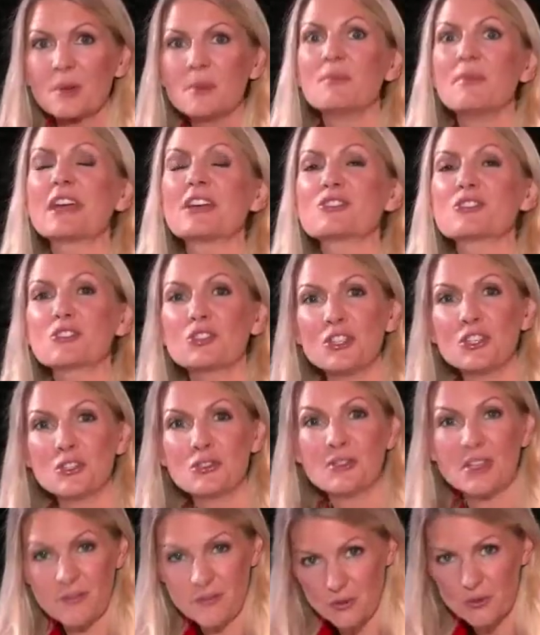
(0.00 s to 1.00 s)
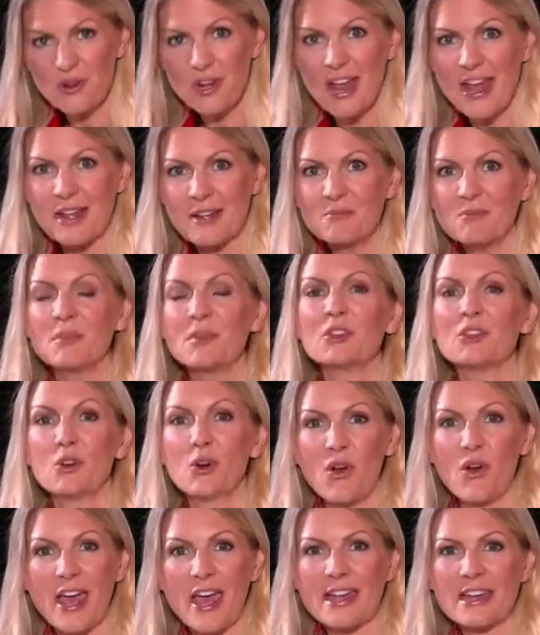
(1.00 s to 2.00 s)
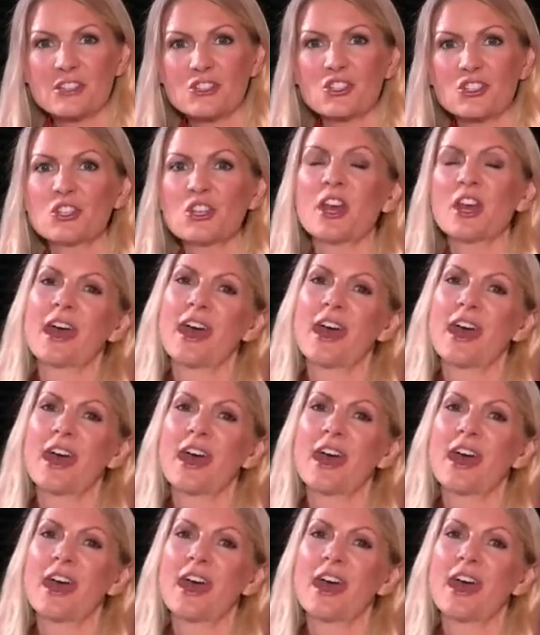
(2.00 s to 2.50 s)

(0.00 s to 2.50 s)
make sure you give your name, your age,